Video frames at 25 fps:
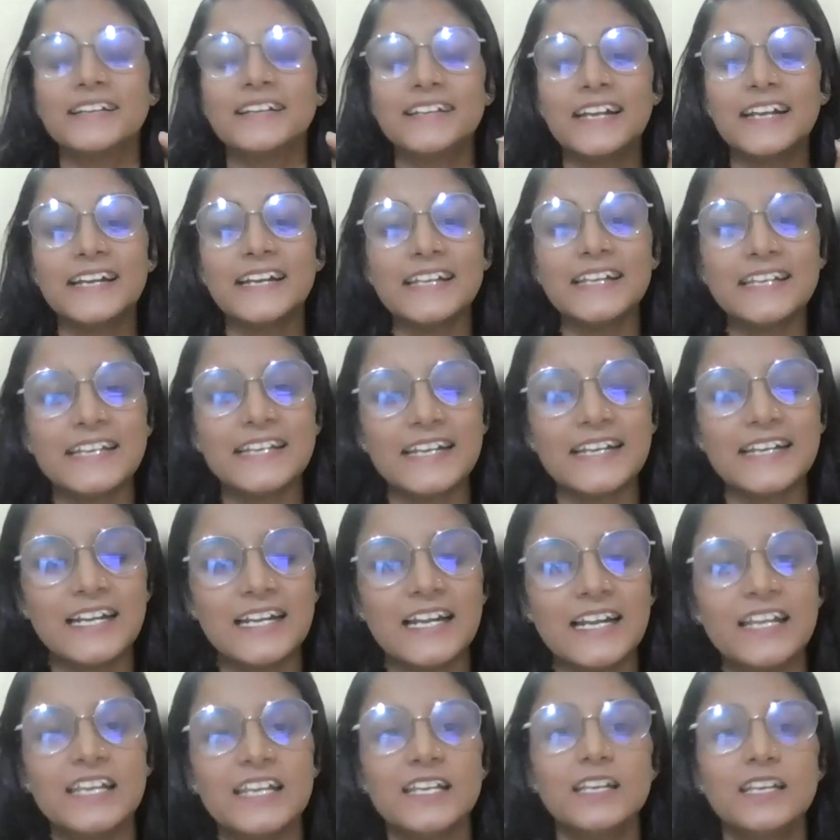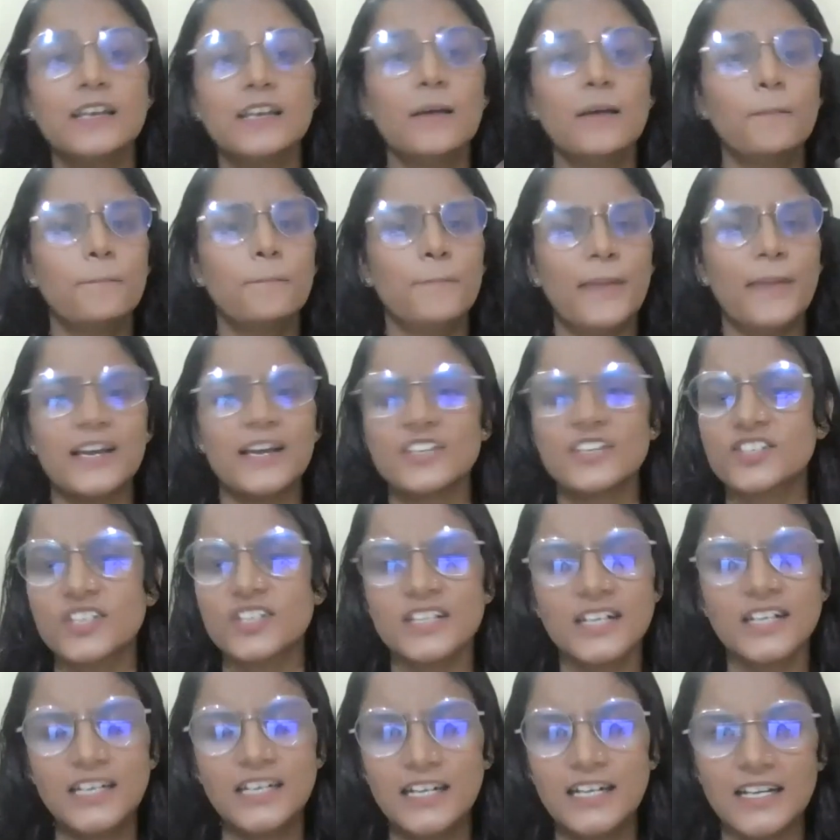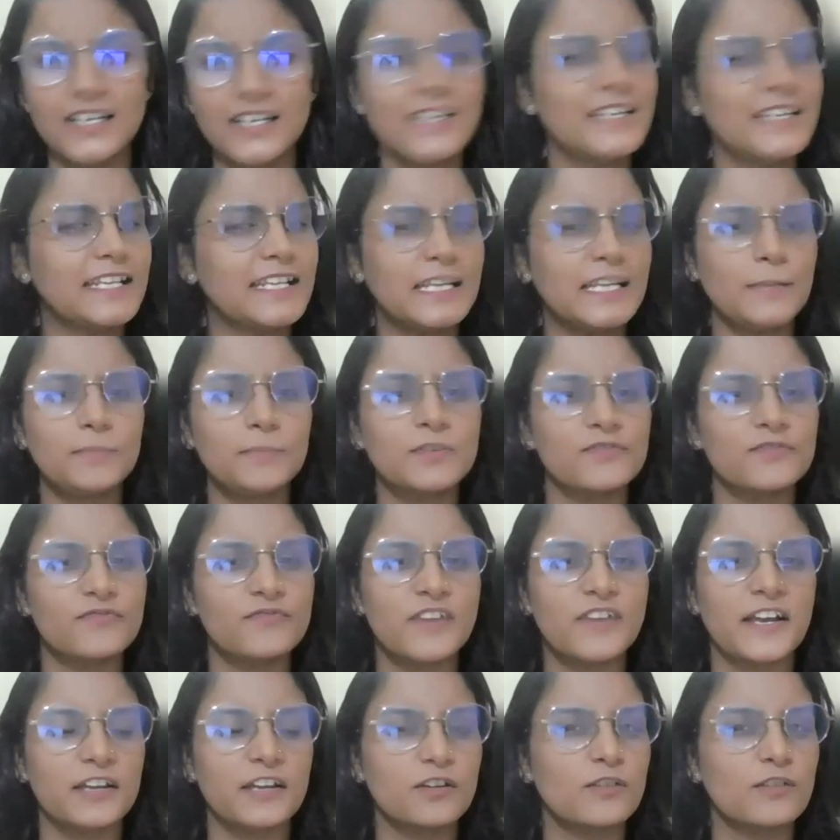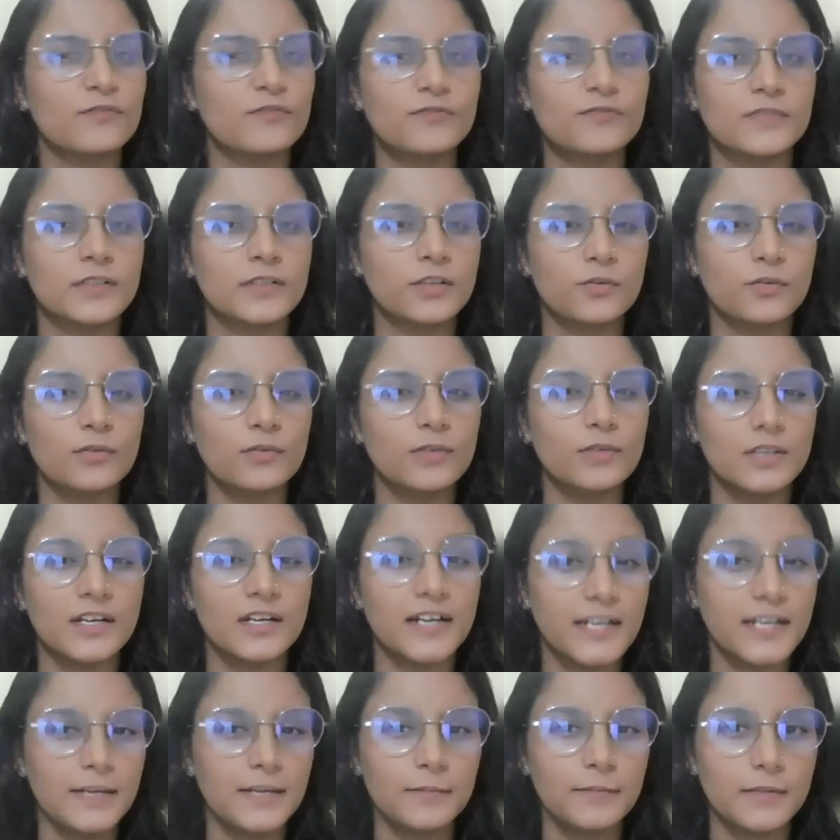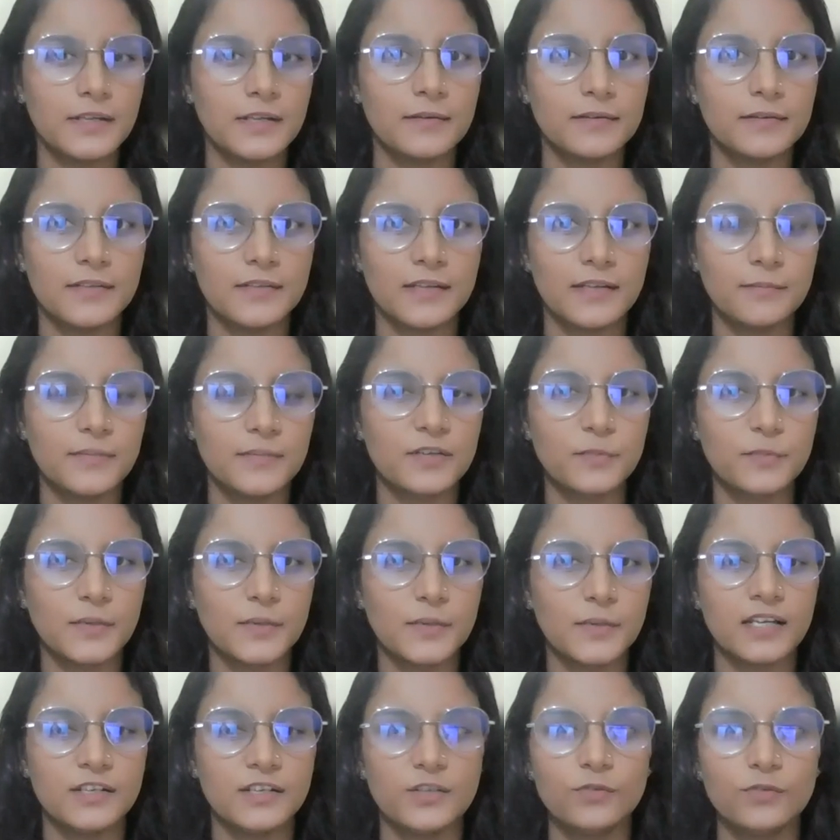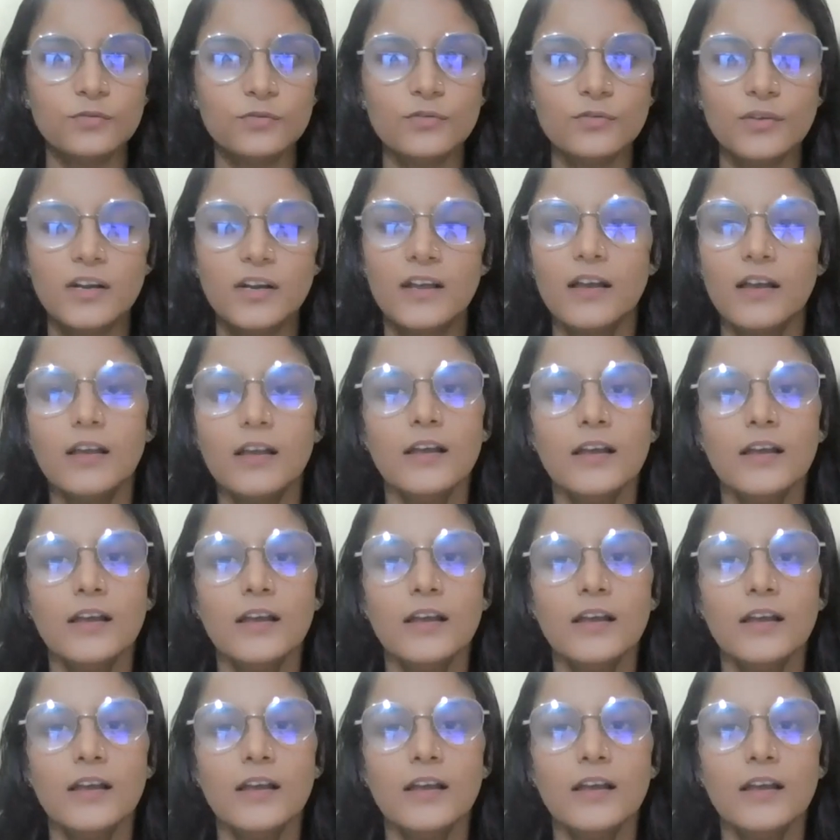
dedicatedly, passionately keep the fire of learning in you.